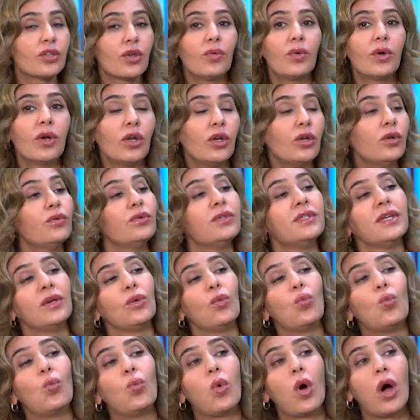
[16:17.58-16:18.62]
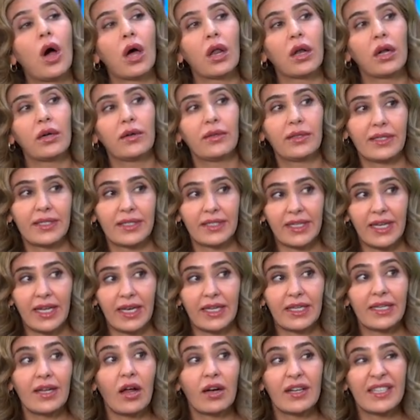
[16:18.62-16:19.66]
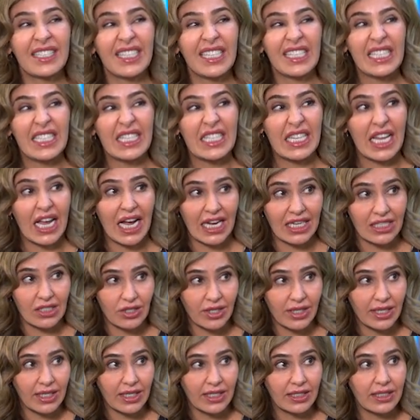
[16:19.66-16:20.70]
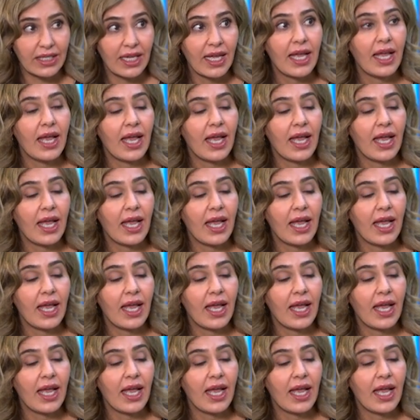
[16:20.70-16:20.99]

So we're losing water on our skin and our skin is dehydrated.